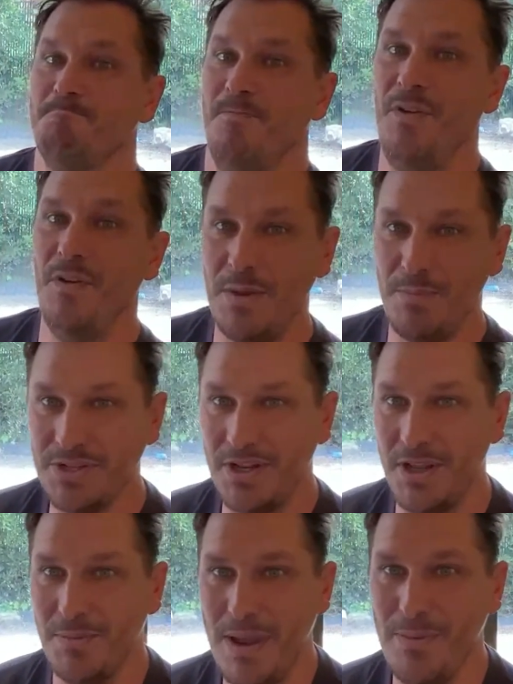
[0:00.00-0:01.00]
50%
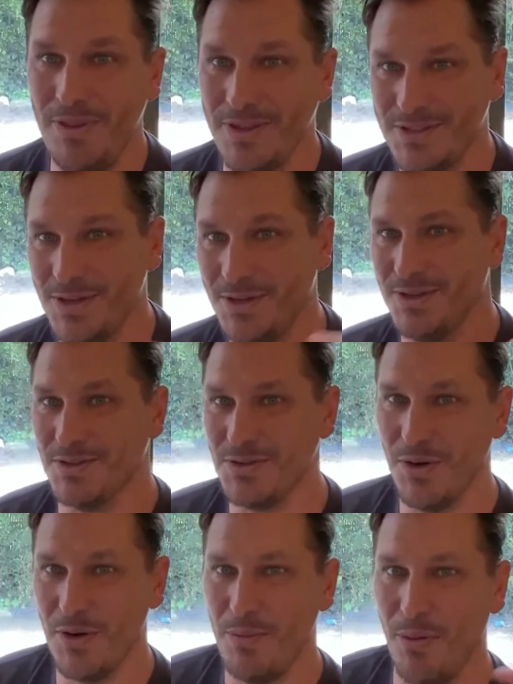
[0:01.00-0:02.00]
of the people that took the
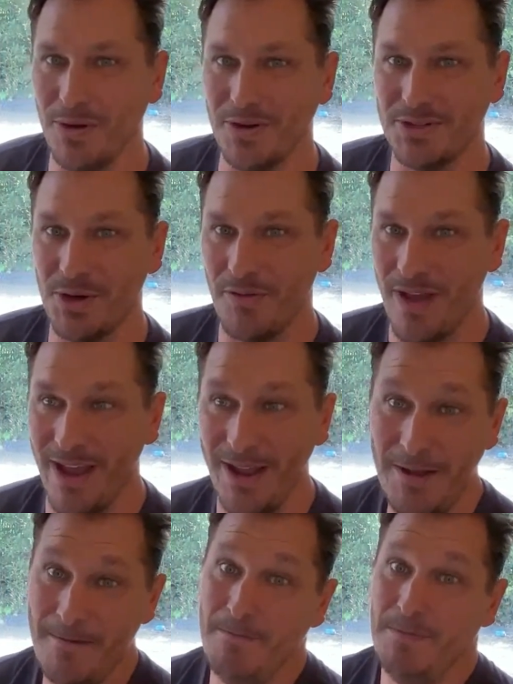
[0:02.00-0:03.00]
Dora report
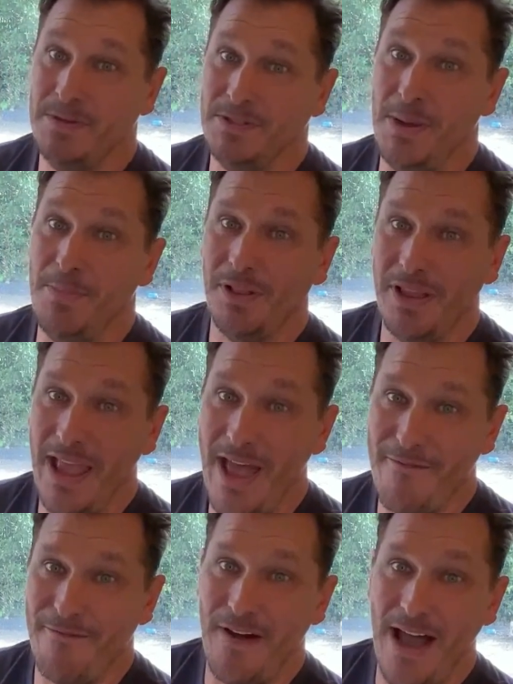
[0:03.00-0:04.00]
survey typically
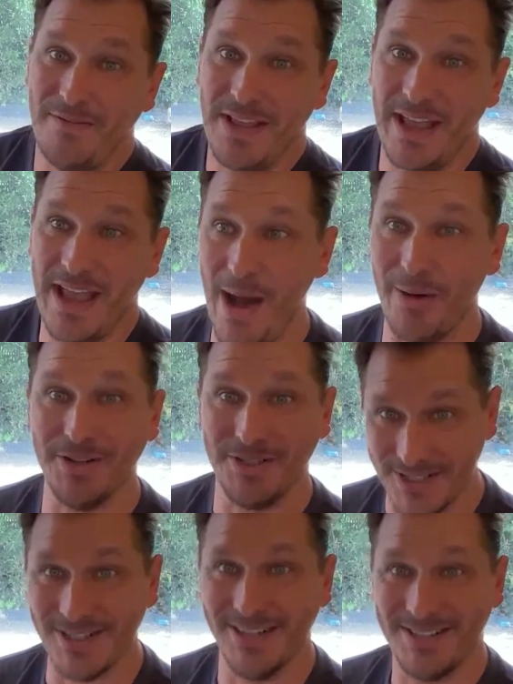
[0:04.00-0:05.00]
have 5-day
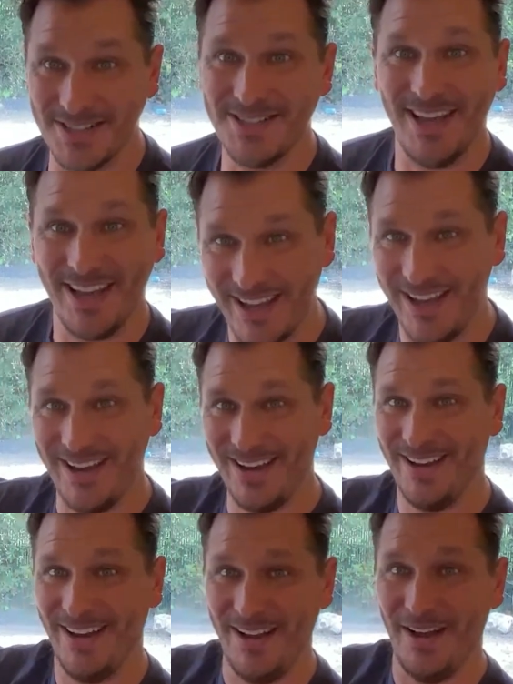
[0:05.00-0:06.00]
outages. And it's just like
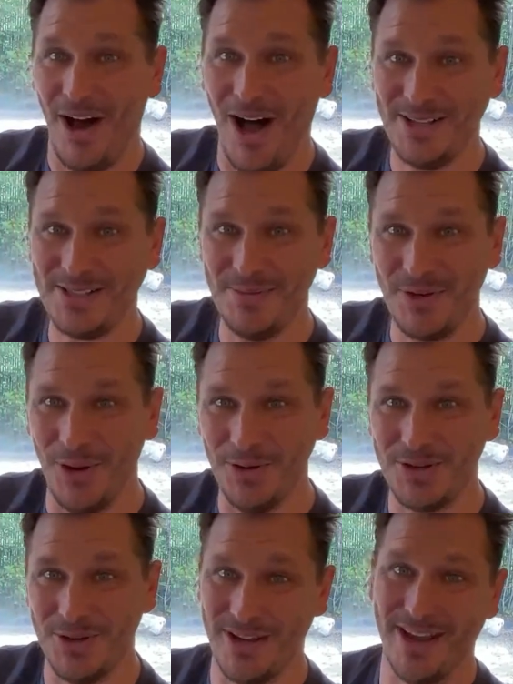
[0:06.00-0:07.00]
awesome
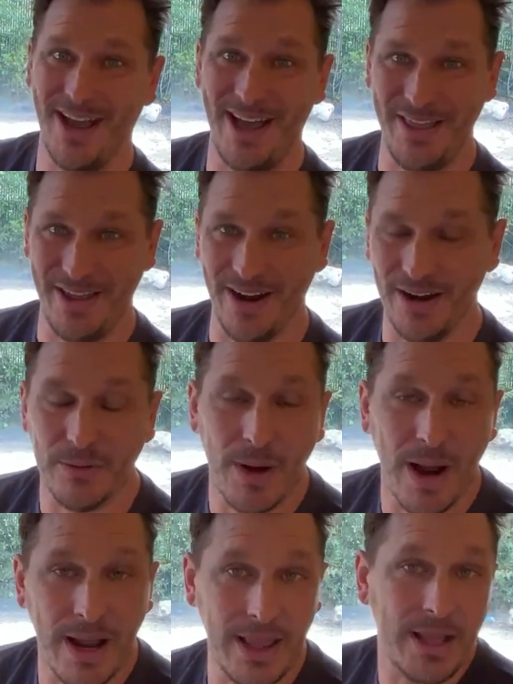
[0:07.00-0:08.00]
culture you got there,
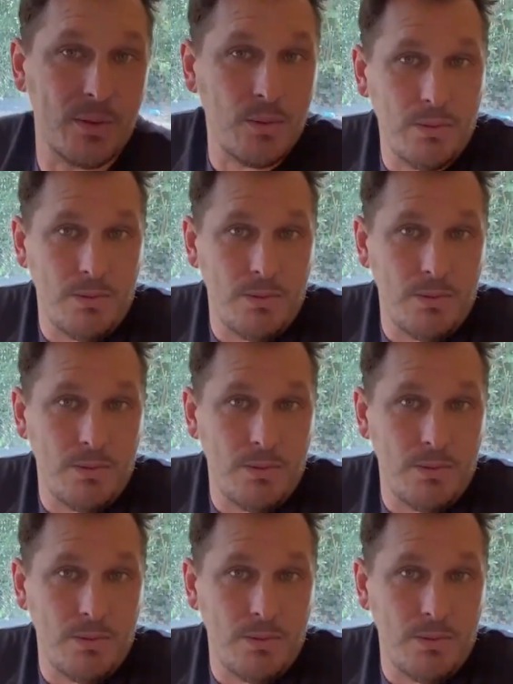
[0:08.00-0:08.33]
right? Like